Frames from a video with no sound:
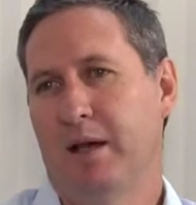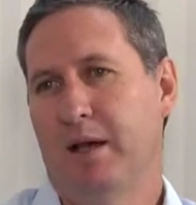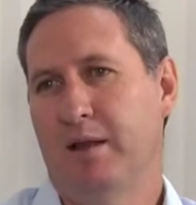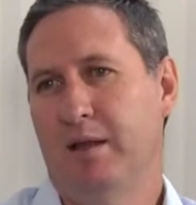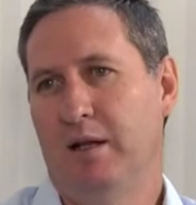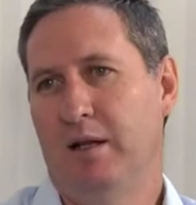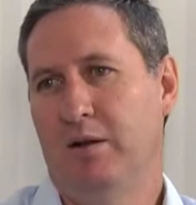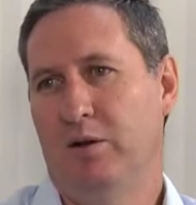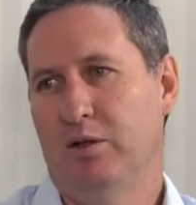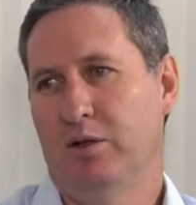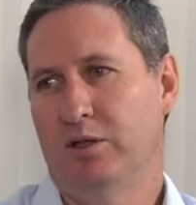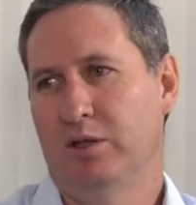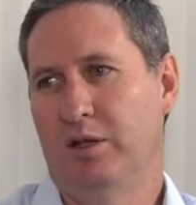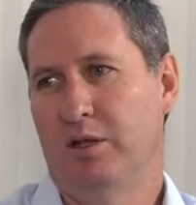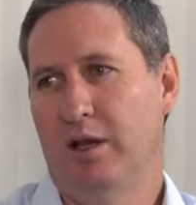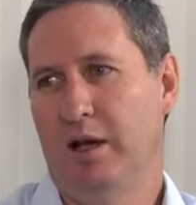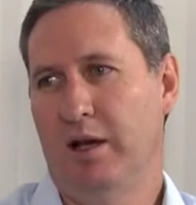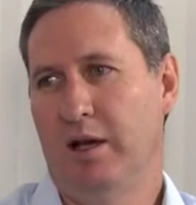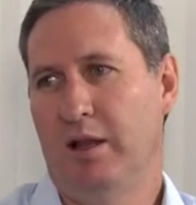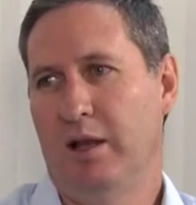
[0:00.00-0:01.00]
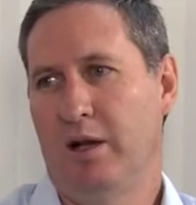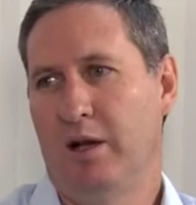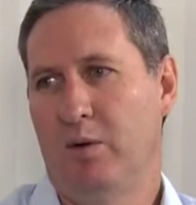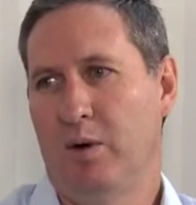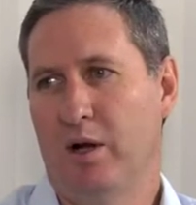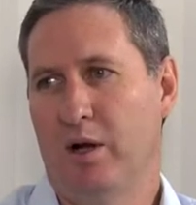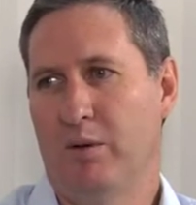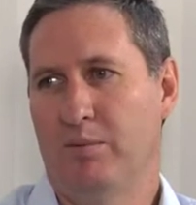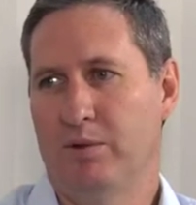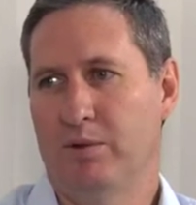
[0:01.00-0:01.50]
And then also they, they're
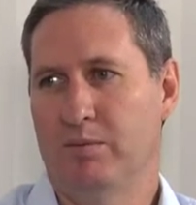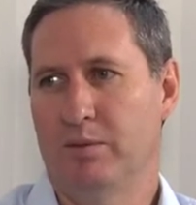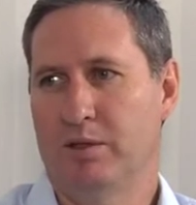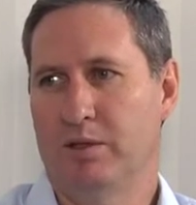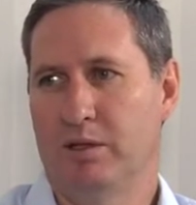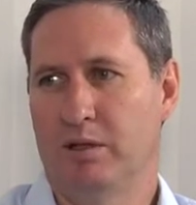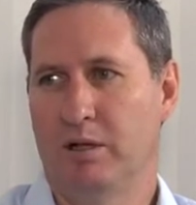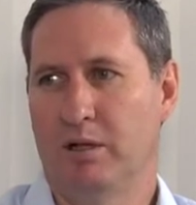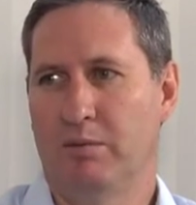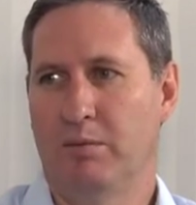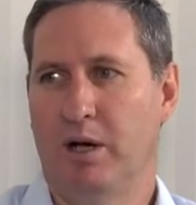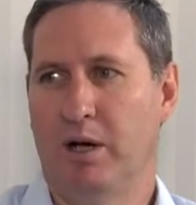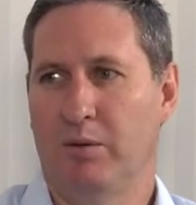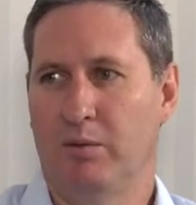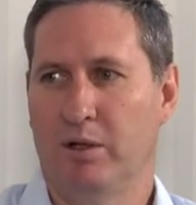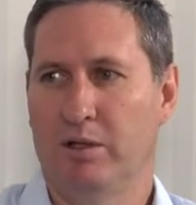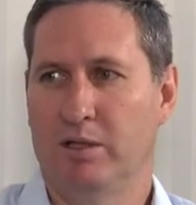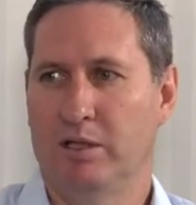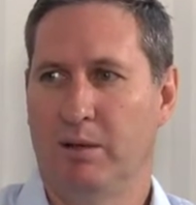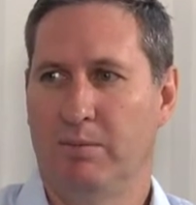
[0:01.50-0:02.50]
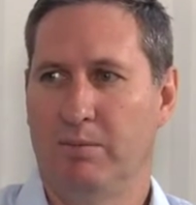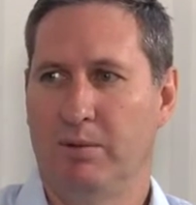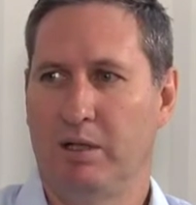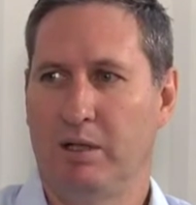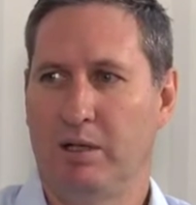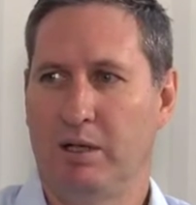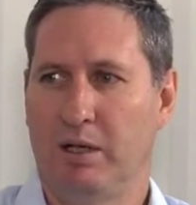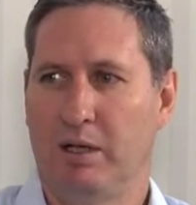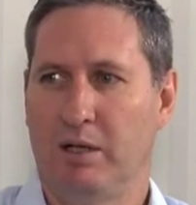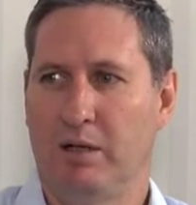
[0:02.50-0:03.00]
quite optimistic about what's
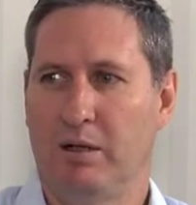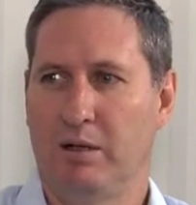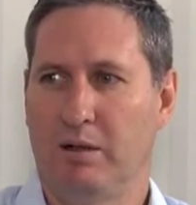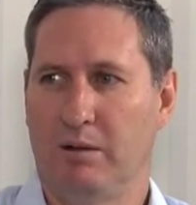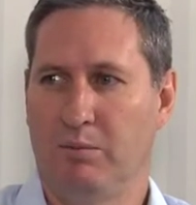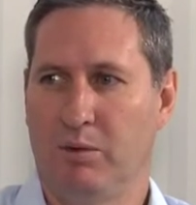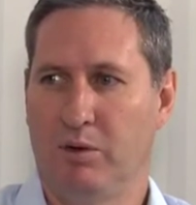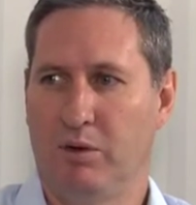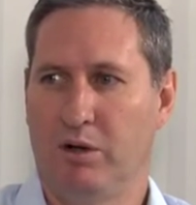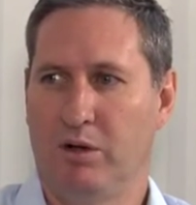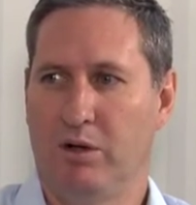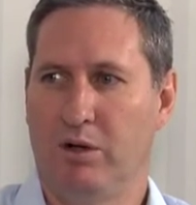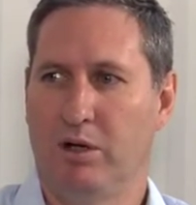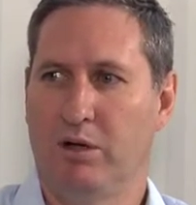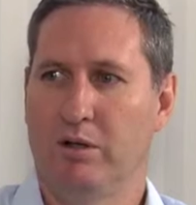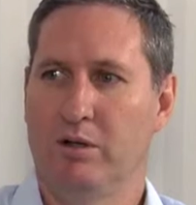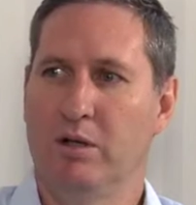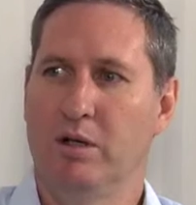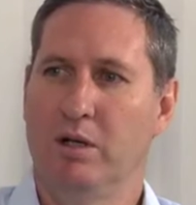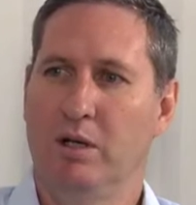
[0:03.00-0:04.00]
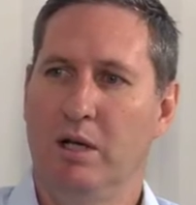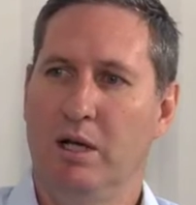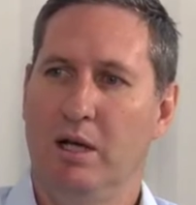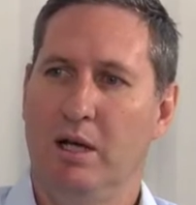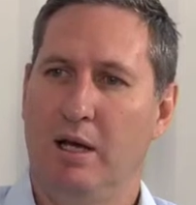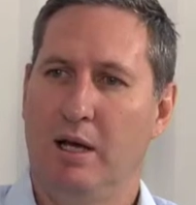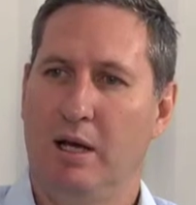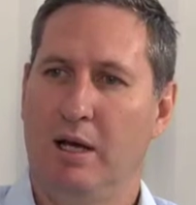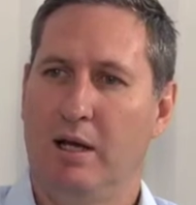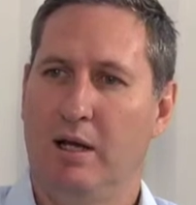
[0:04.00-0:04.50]
happening in Morocco.
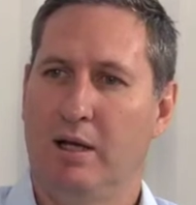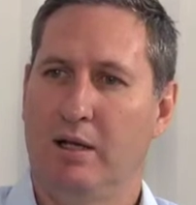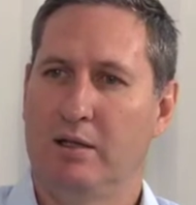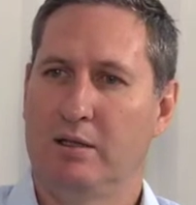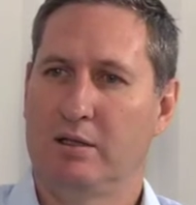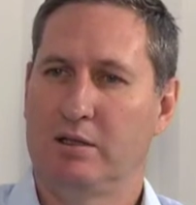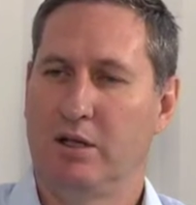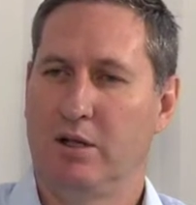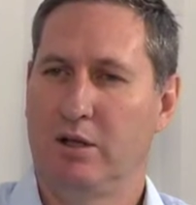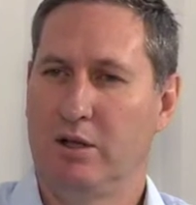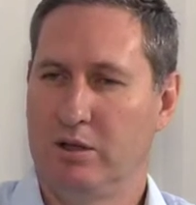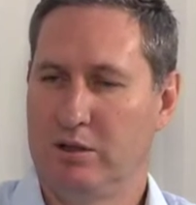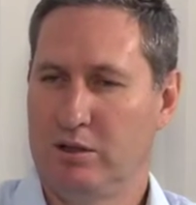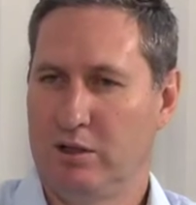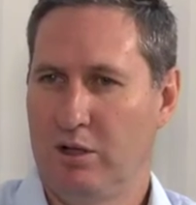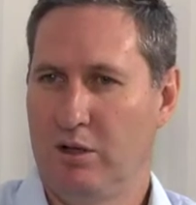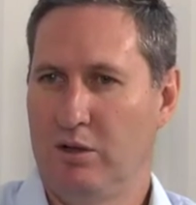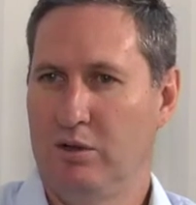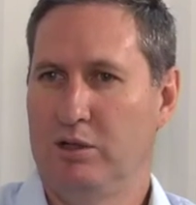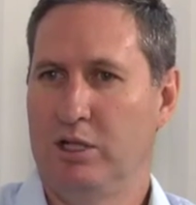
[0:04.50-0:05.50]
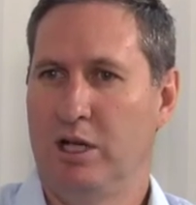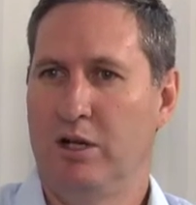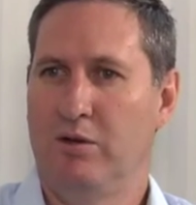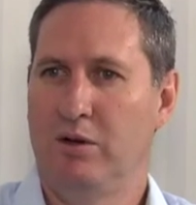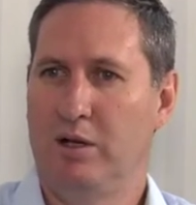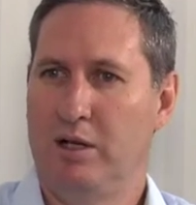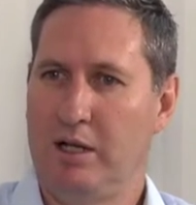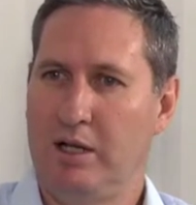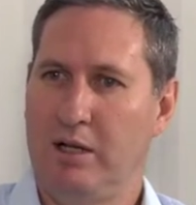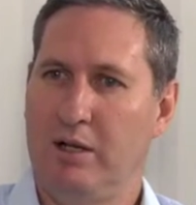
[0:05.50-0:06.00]
Uh, so, so
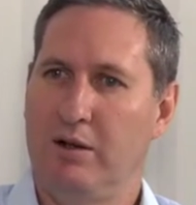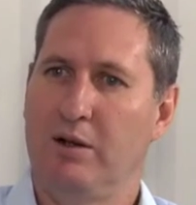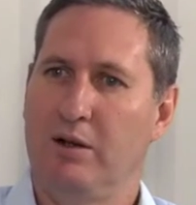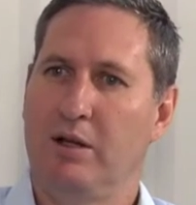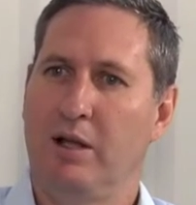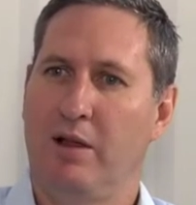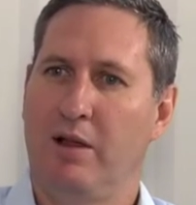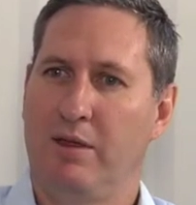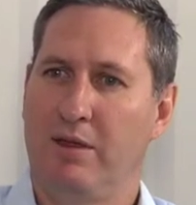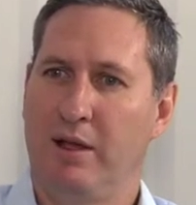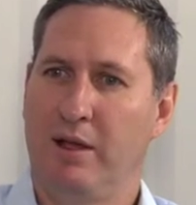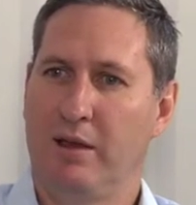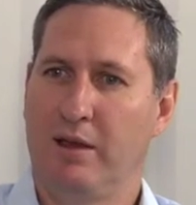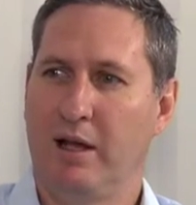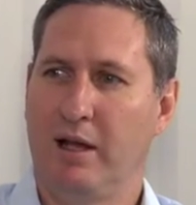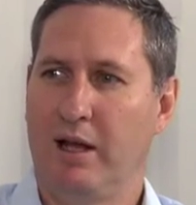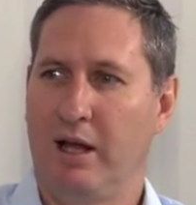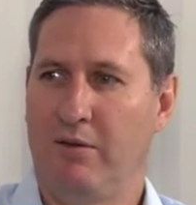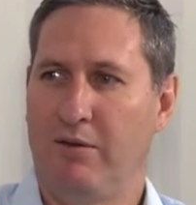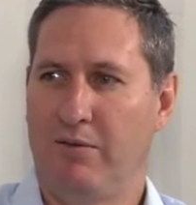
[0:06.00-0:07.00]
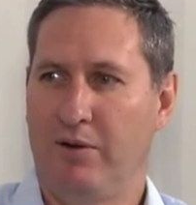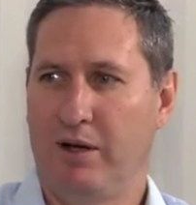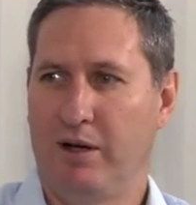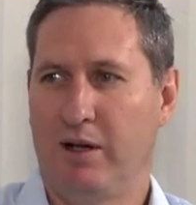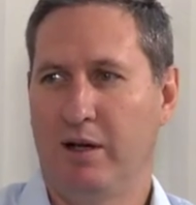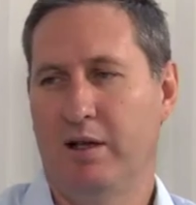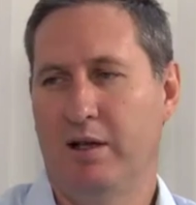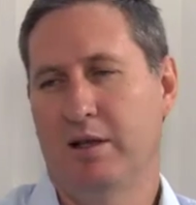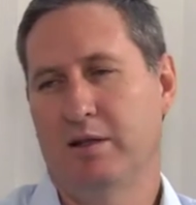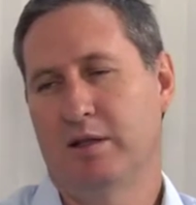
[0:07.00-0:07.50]
generally they think that
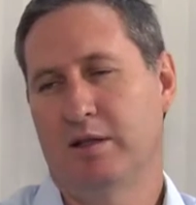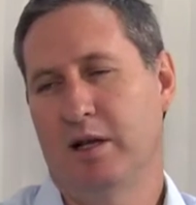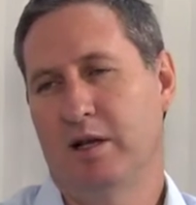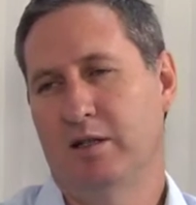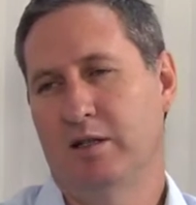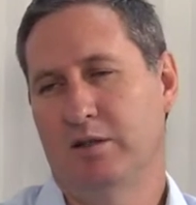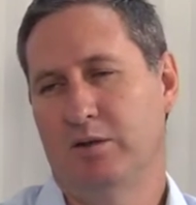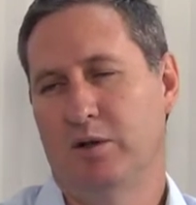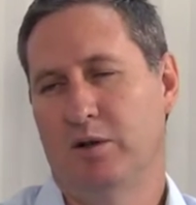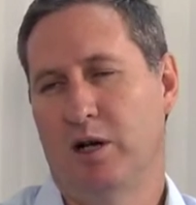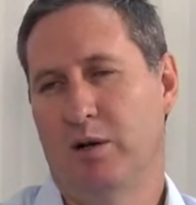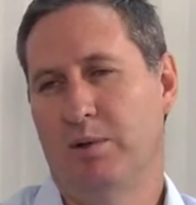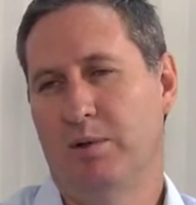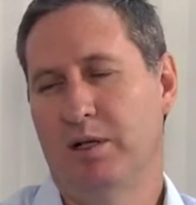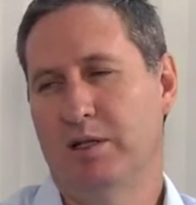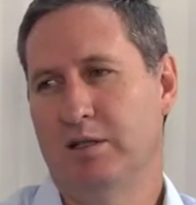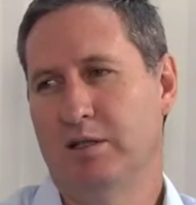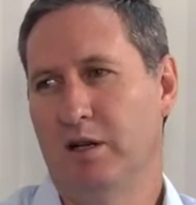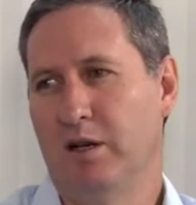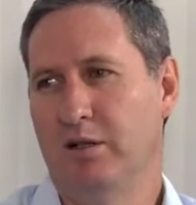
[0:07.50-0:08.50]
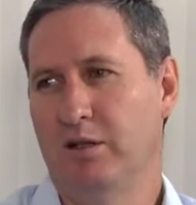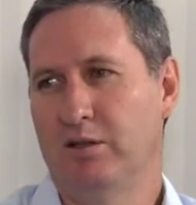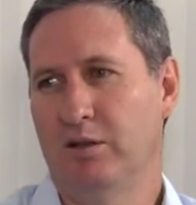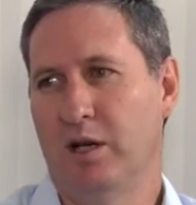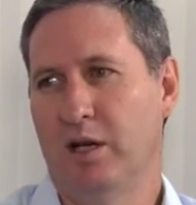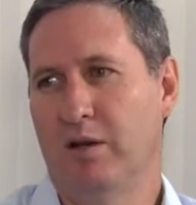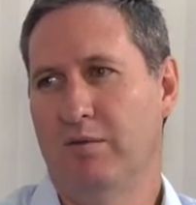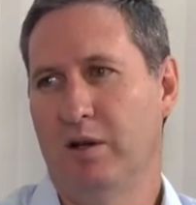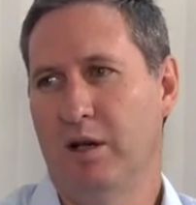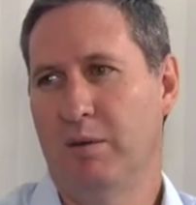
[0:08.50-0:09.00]
Africa, as they describe it, is going
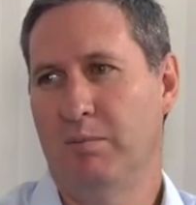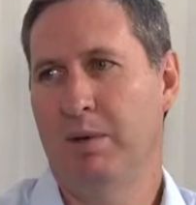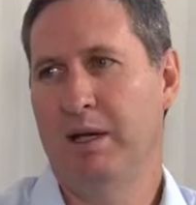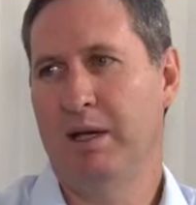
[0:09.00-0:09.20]
to have a